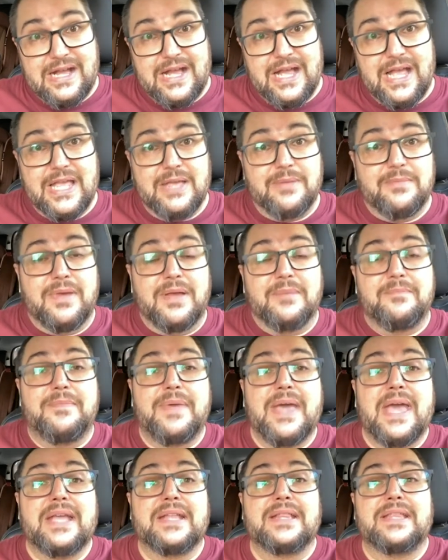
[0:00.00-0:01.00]
gaming
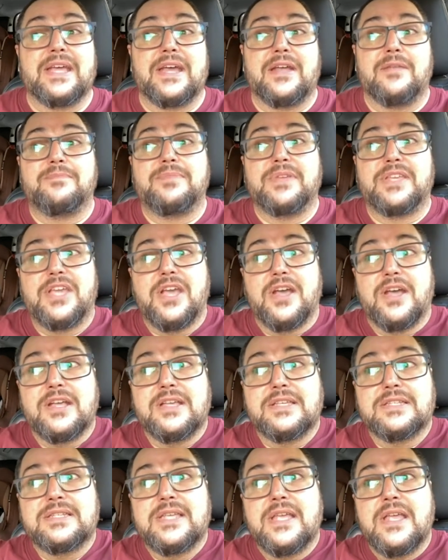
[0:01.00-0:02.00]
time back there,
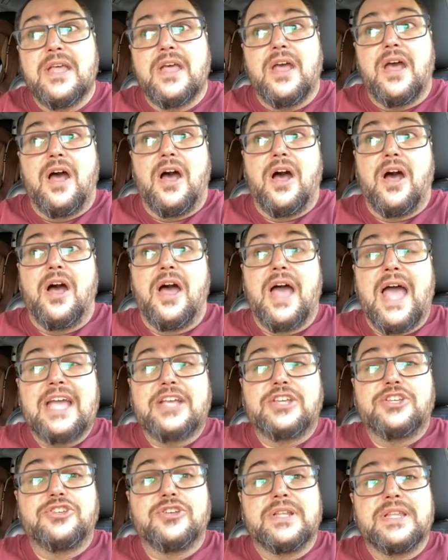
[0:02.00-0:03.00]
because
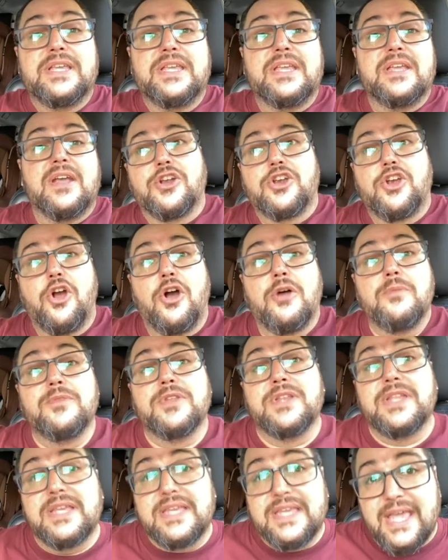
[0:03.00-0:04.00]
actually our
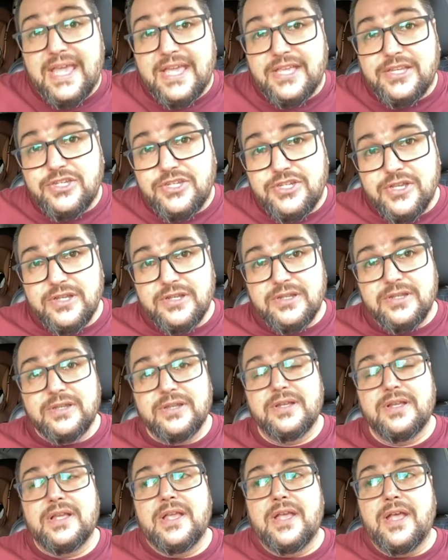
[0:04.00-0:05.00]
communication
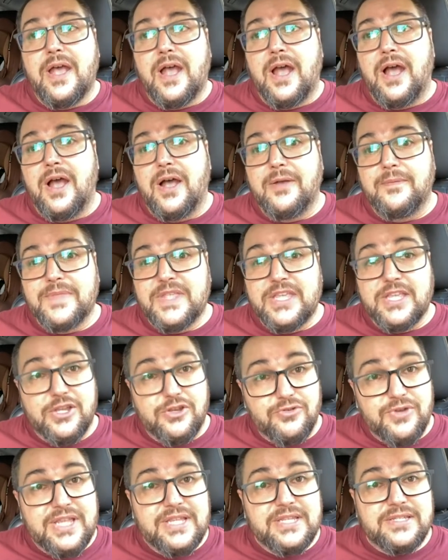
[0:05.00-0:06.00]

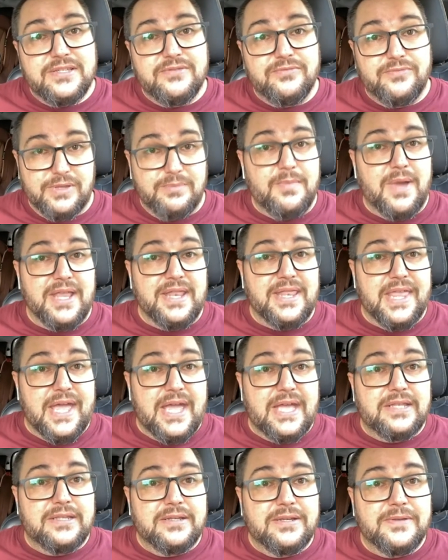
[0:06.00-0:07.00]
increased with my dad
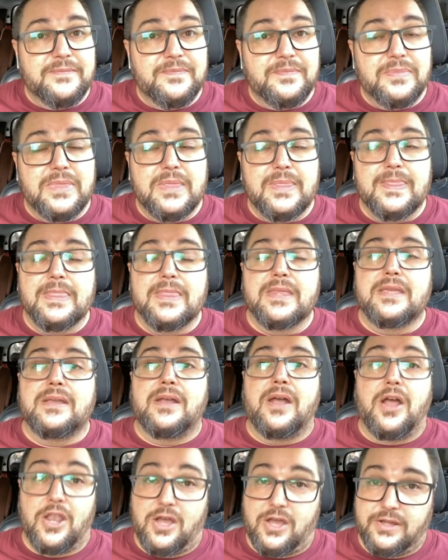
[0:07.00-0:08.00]
a lot.
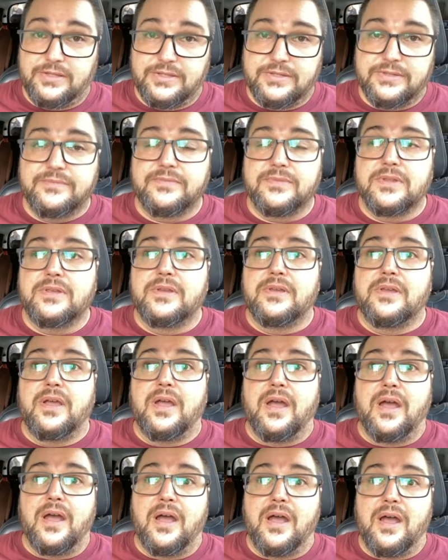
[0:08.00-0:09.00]

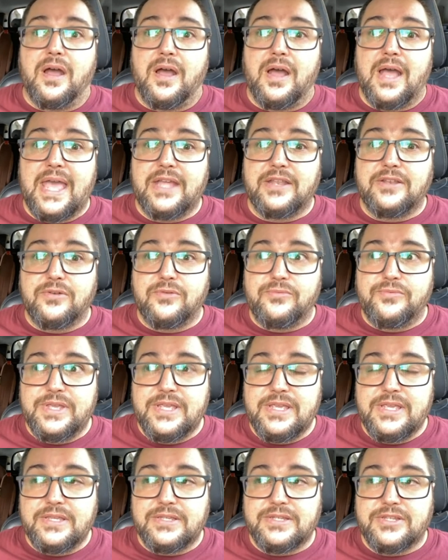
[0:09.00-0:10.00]
And we
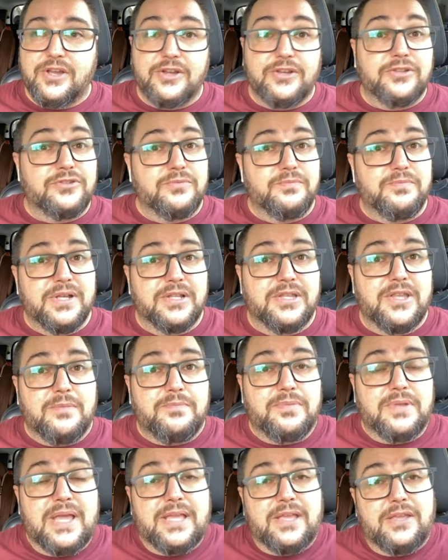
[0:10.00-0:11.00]
started to build up,
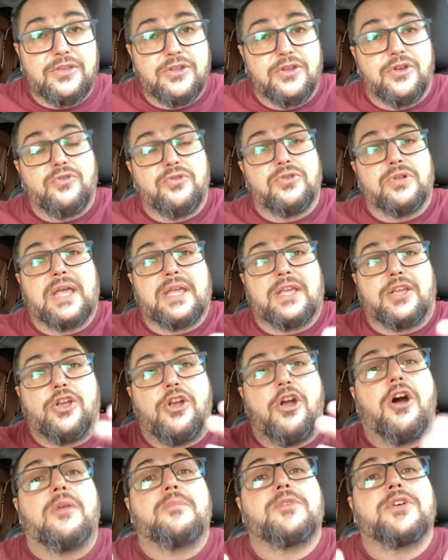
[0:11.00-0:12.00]
like, like
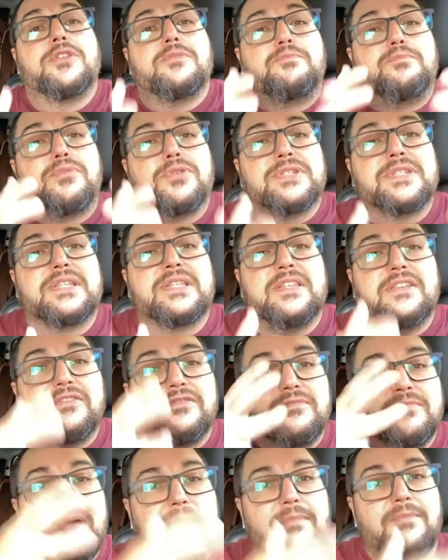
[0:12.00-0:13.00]
common positive
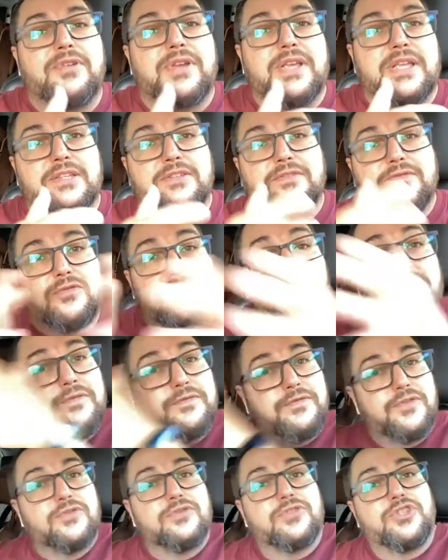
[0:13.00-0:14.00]
memories for the
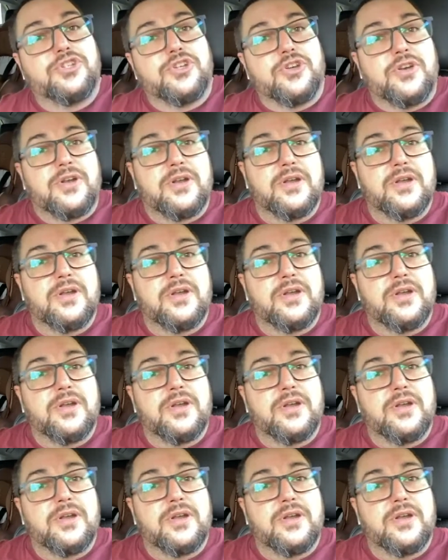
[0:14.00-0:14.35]
future.